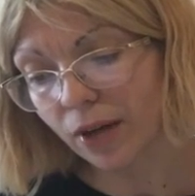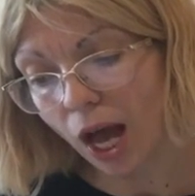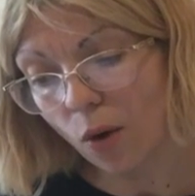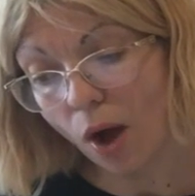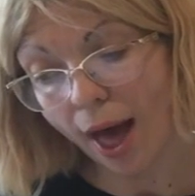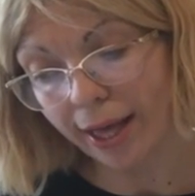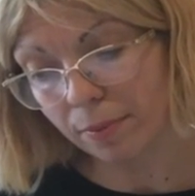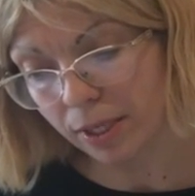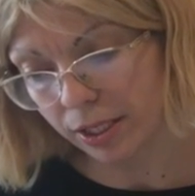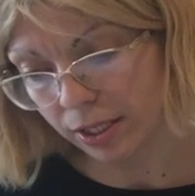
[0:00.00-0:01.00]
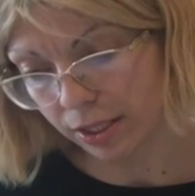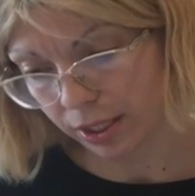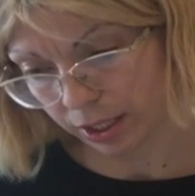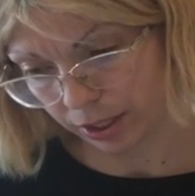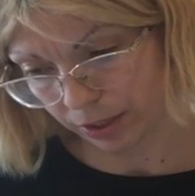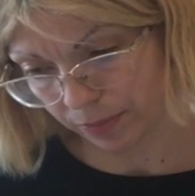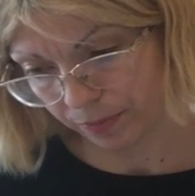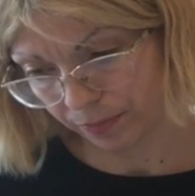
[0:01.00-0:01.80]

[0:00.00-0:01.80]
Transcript: Frau arbeitet nicht.